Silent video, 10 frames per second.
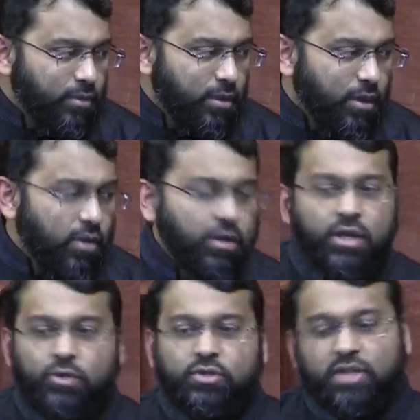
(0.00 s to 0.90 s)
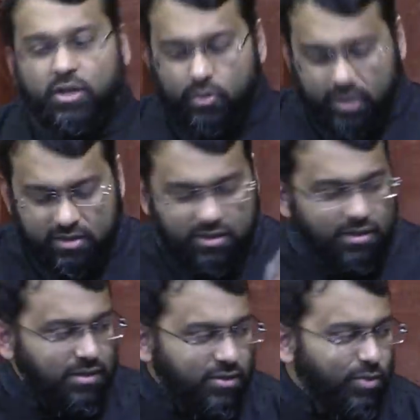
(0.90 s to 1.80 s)
Okay, you say your blessing.
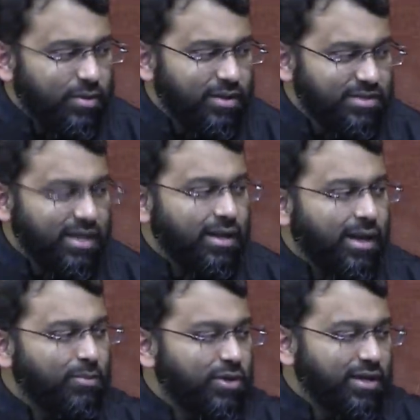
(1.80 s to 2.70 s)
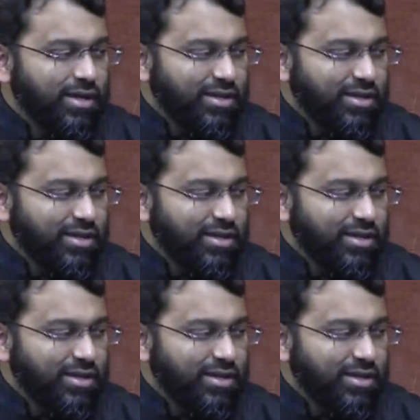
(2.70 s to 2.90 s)
No problem. Say Alhamdulillah.